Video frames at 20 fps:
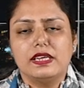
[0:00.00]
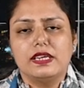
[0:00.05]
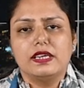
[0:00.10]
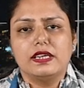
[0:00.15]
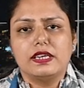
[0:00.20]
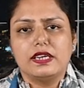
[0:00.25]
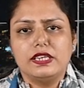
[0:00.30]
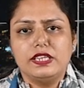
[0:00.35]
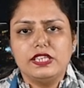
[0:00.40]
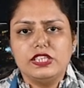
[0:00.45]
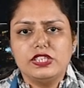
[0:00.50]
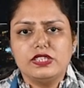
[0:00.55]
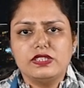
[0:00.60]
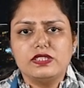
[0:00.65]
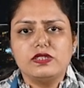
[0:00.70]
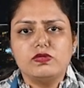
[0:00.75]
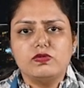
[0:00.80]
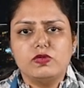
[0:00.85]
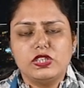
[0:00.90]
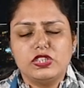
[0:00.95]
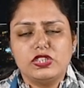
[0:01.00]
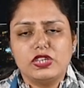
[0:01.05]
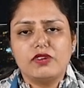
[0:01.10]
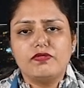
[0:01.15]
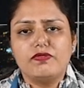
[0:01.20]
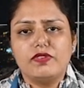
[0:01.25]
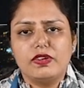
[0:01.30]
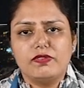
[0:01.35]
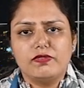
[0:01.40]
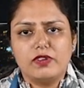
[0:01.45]
Conditions which are
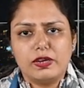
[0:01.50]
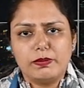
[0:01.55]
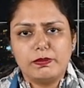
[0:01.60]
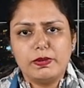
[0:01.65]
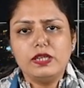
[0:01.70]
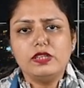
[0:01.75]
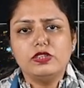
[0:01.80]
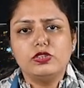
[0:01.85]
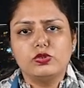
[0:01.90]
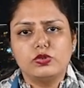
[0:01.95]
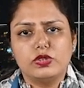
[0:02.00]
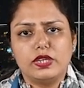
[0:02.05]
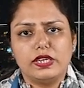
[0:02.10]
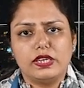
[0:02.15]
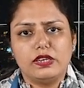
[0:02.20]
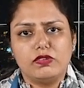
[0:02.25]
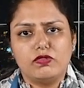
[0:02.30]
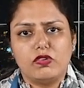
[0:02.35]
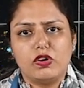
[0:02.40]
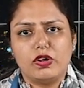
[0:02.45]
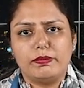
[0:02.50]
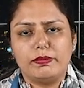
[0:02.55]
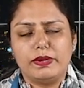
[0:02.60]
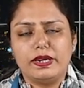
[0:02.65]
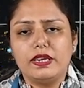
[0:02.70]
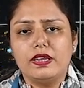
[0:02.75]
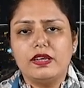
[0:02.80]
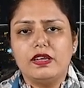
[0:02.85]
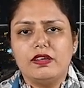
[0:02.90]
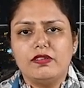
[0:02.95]
favorable to the
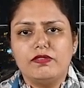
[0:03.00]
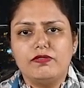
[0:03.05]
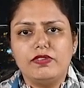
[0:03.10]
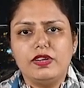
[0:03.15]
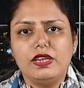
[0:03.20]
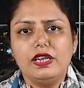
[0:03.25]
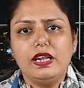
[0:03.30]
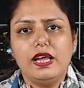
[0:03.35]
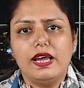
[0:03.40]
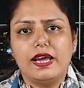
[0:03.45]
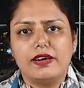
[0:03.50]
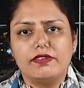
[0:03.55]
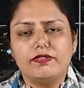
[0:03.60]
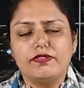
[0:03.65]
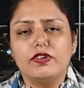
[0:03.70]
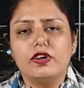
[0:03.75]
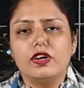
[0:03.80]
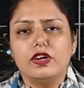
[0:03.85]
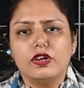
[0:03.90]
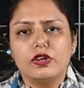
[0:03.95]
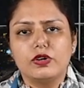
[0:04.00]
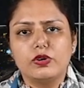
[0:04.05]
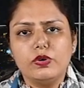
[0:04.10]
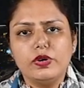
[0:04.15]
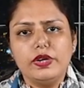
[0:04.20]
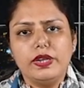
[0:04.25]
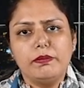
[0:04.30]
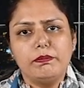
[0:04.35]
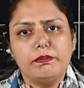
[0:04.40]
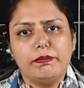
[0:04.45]
environment will have
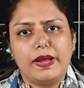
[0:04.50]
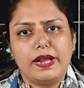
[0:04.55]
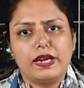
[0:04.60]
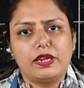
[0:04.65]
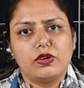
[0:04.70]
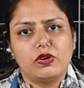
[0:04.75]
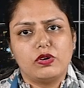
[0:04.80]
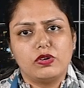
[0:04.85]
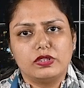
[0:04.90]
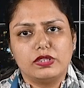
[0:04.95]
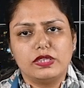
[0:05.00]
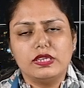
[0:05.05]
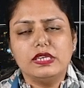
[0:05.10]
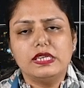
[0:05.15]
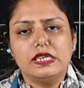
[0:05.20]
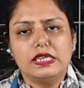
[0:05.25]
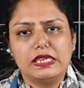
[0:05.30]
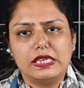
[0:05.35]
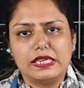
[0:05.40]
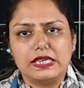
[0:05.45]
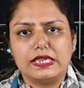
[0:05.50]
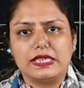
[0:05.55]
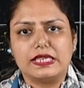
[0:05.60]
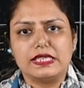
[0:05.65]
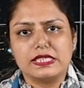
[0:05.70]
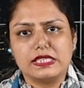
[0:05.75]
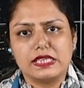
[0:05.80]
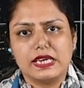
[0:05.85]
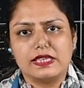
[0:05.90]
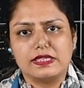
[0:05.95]
good impact on the learning
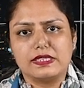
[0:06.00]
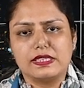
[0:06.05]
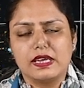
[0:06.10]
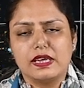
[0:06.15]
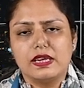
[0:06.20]
styles.